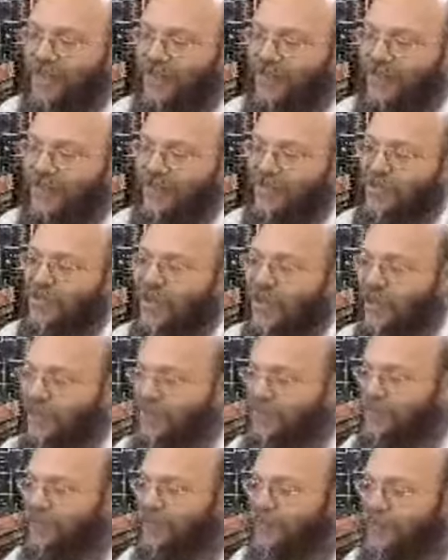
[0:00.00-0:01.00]
of the Zohar.
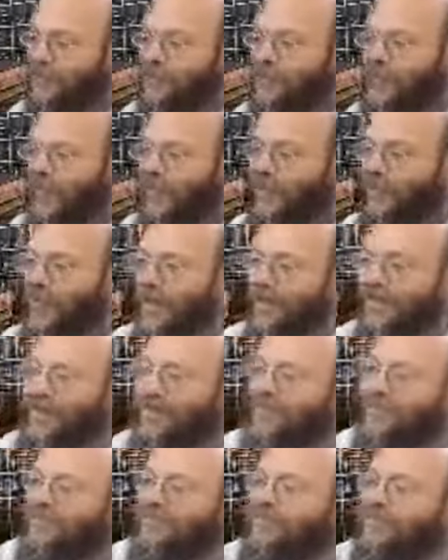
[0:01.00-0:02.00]
What?
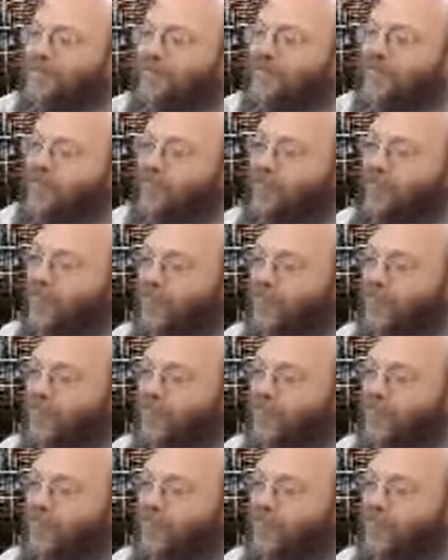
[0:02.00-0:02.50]
At the end.